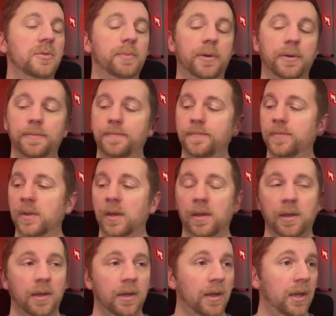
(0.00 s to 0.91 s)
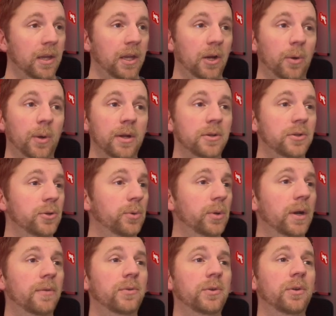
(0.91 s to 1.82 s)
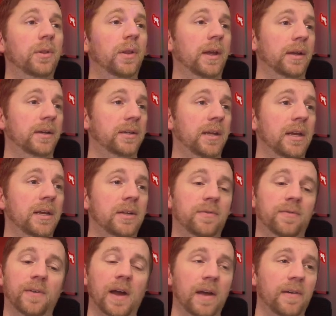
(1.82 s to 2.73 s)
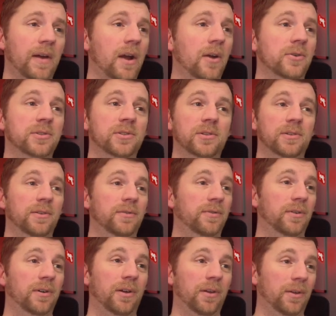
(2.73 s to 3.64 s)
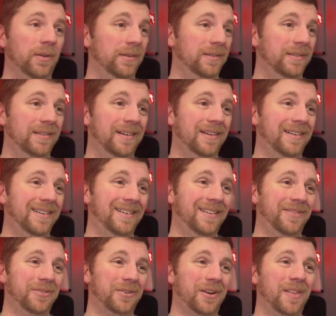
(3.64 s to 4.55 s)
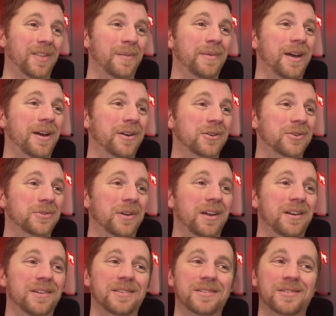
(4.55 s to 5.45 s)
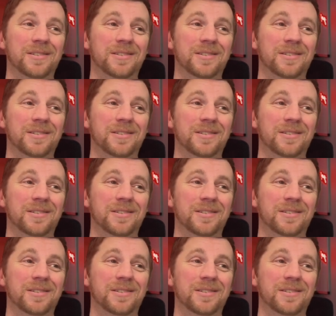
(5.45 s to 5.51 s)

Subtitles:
But you know what? Do whatever you like. Take 5 hours for all that matters, right?